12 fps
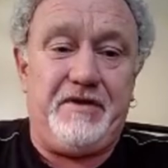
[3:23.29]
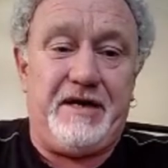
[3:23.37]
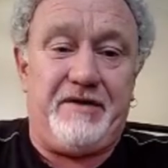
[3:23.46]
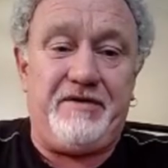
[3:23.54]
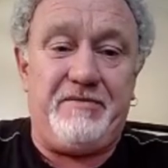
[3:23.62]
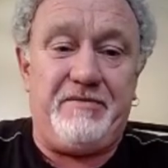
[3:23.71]

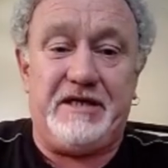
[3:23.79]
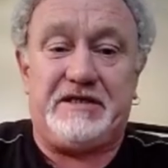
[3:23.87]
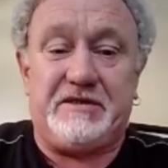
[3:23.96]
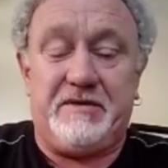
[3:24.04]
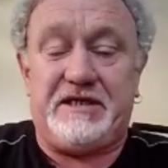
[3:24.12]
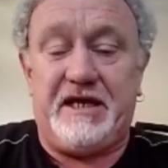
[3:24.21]
that remains
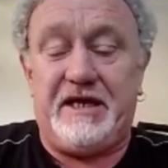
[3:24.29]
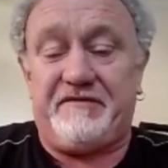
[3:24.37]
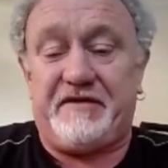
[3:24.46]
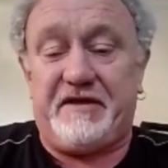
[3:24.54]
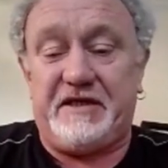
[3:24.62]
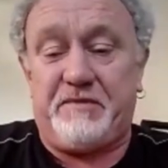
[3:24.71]
to be seen
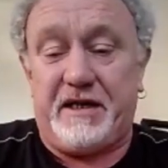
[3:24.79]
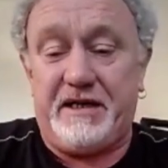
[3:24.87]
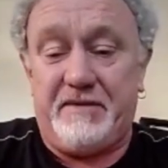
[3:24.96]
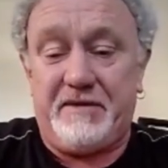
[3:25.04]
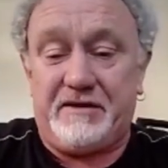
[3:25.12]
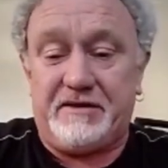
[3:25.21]
after this
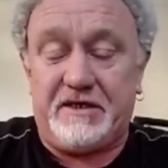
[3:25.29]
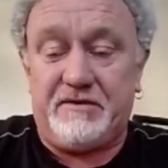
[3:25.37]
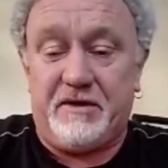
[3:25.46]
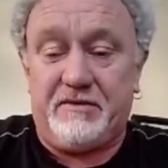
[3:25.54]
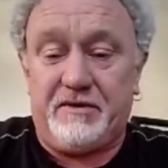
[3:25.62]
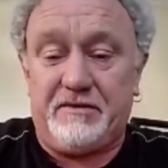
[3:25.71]
pandemic and see
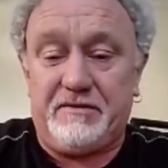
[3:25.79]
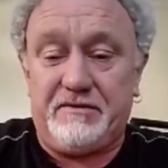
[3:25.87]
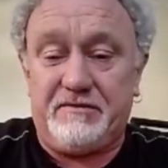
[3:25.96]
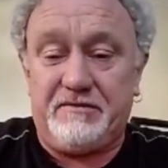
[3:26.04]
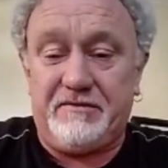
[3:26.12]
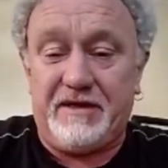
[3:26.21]
what
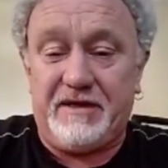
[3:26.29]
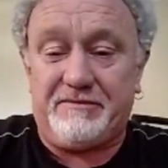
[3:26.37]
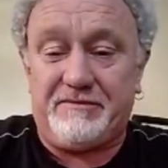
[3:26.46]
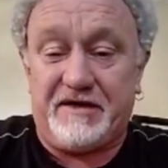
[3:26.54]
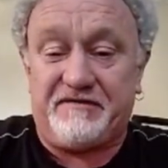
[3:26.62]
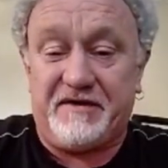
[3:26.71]

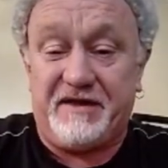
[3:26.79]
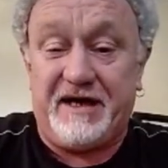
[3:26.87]
happens after.